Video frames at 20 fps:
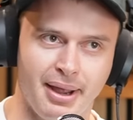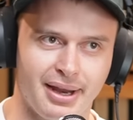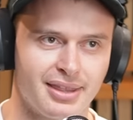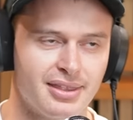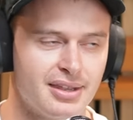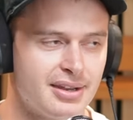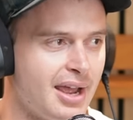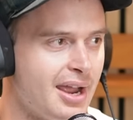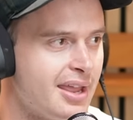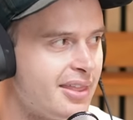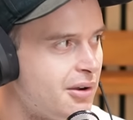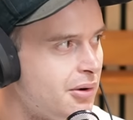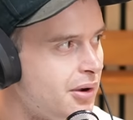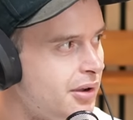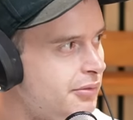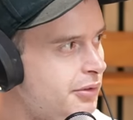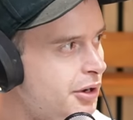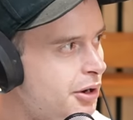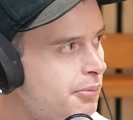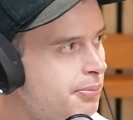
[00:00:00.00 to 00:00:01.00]
back in the day, they
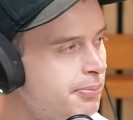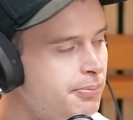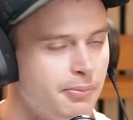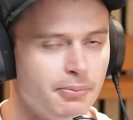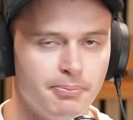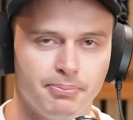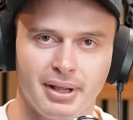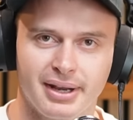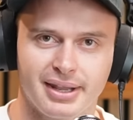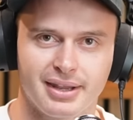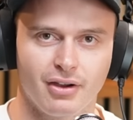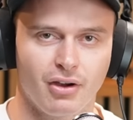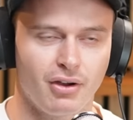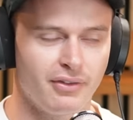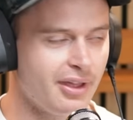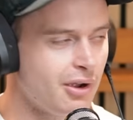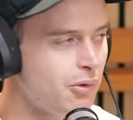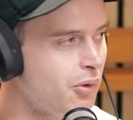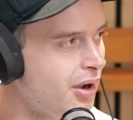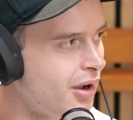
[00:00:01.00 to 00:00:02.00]
were, you know, bloody,
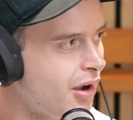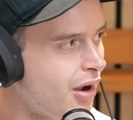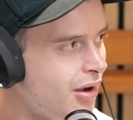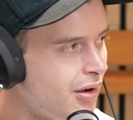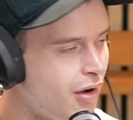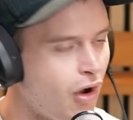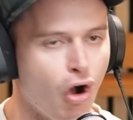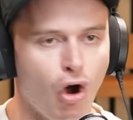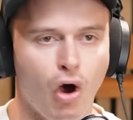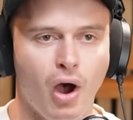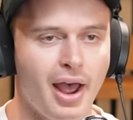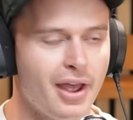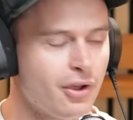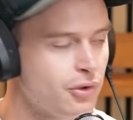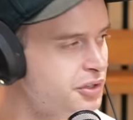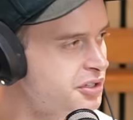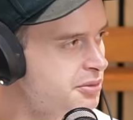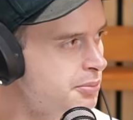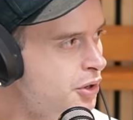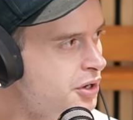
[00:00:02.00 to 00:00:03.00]
they were high
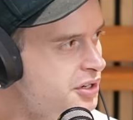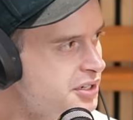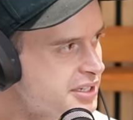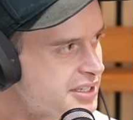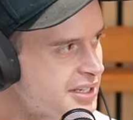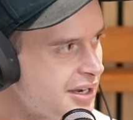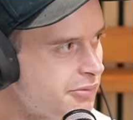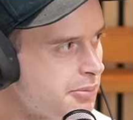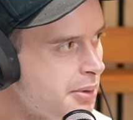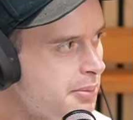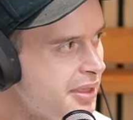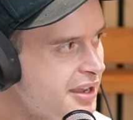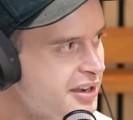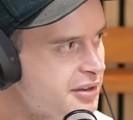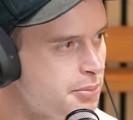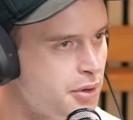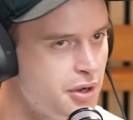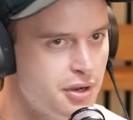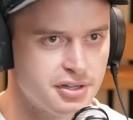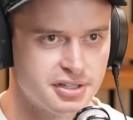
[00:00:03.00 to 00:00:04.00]
on demerging stuff. Remember they
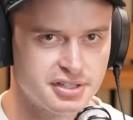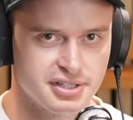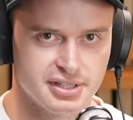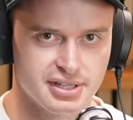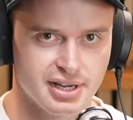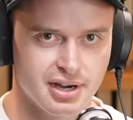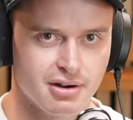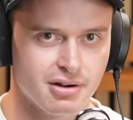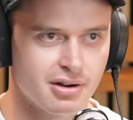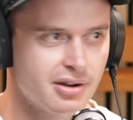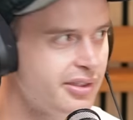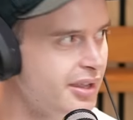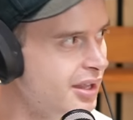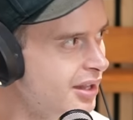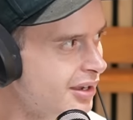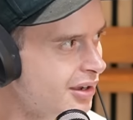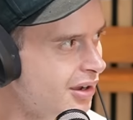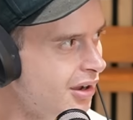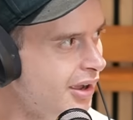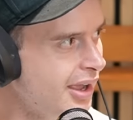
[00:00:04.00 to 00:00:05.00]
demerged to Terra and they're
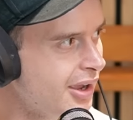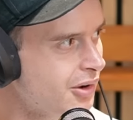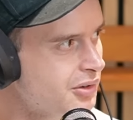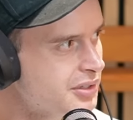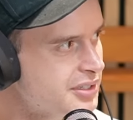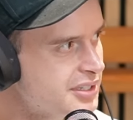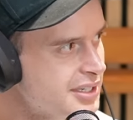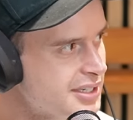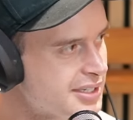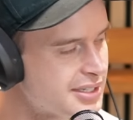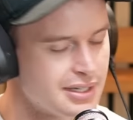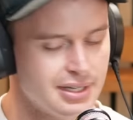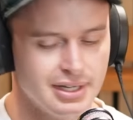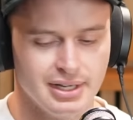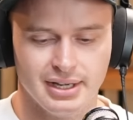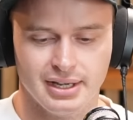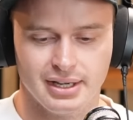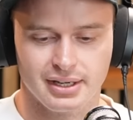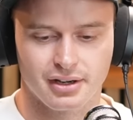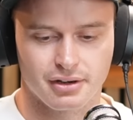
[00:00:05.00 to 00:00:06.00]
like, oh, how good's this?
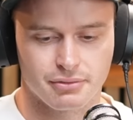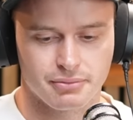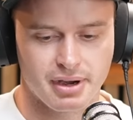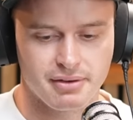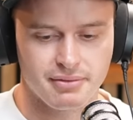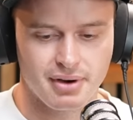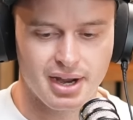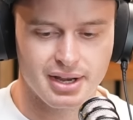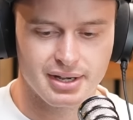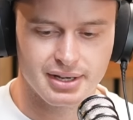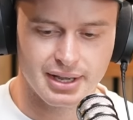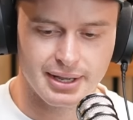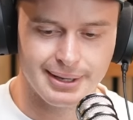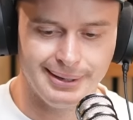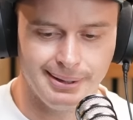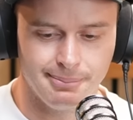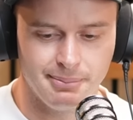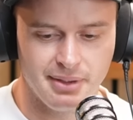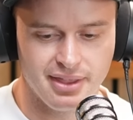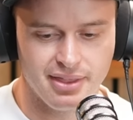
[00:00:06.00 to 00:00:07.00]
Got a re-rate.
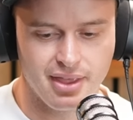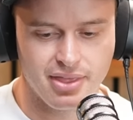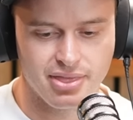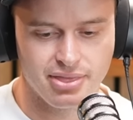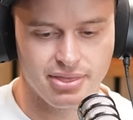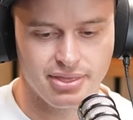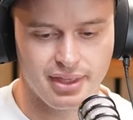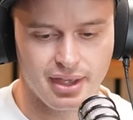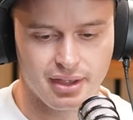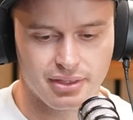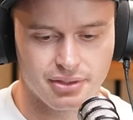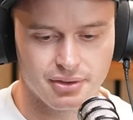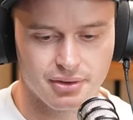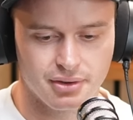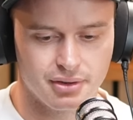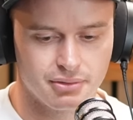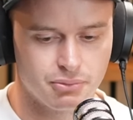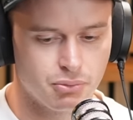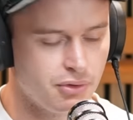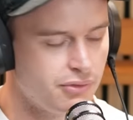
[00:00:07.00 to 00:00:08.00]
Um, and then they
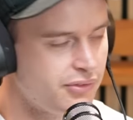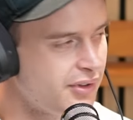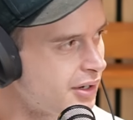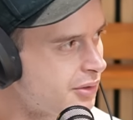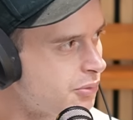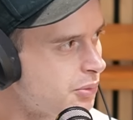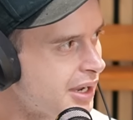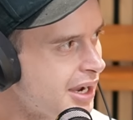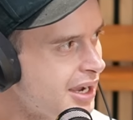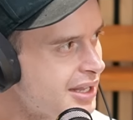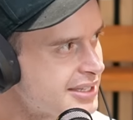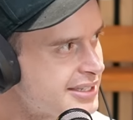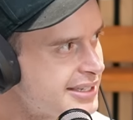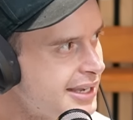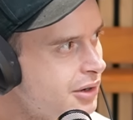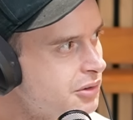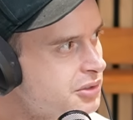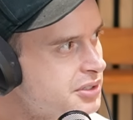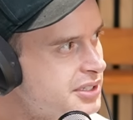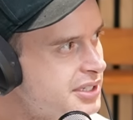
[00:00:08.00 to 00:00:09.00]
thought, well, fuck, we can't
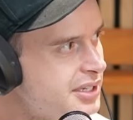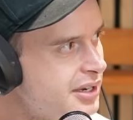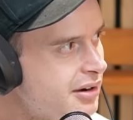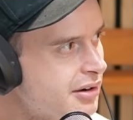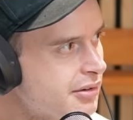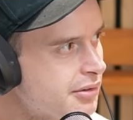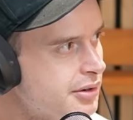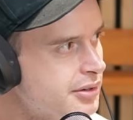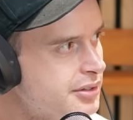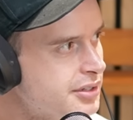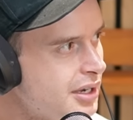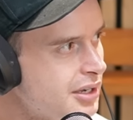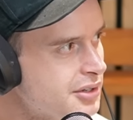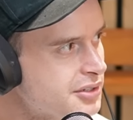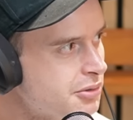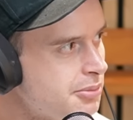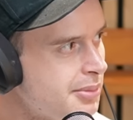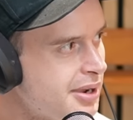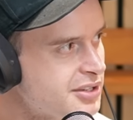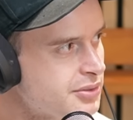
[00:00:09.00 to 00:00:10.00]
sell Sierra Rutile,
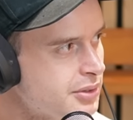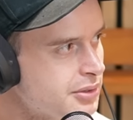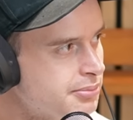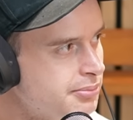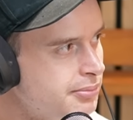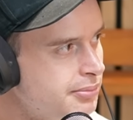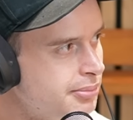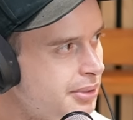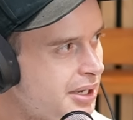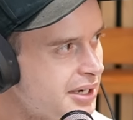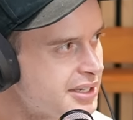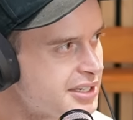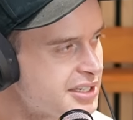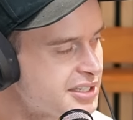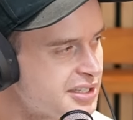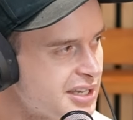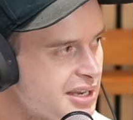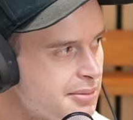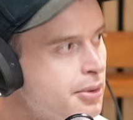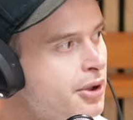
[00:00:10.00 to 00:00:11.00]
so we may as well bloody
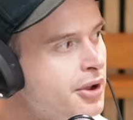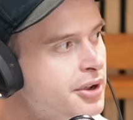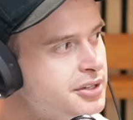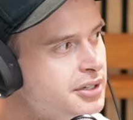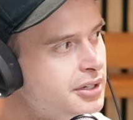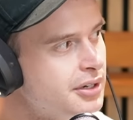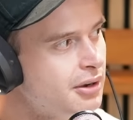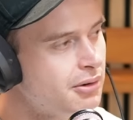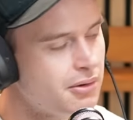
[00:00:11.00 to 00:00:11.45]
just demerge it.